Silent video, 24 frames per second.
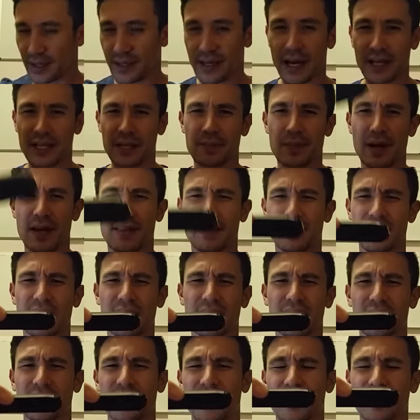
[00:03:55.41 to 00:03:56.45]
Now you may
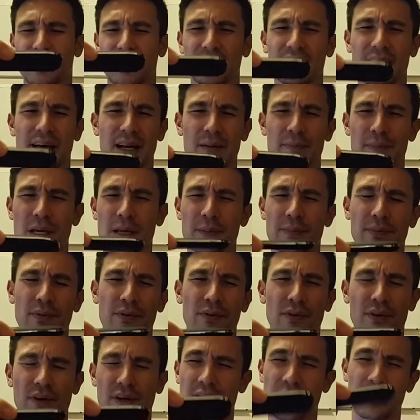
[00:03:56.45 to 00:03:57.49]
think like a lot of
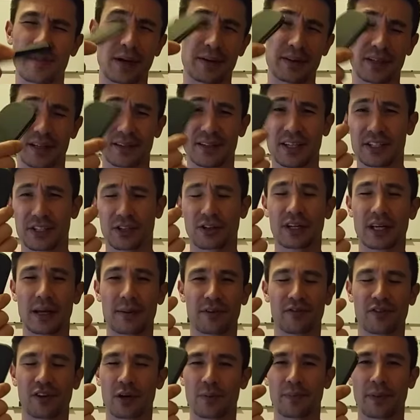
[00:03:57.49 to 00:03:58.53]
people, and these are going to
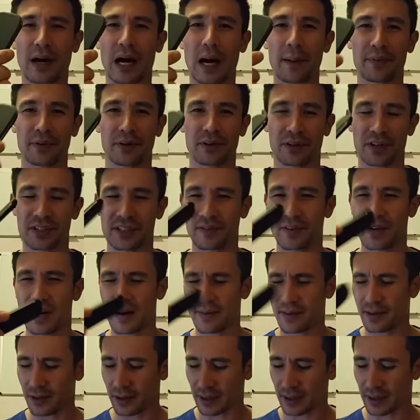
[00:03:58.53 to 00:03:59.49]
get very popular because,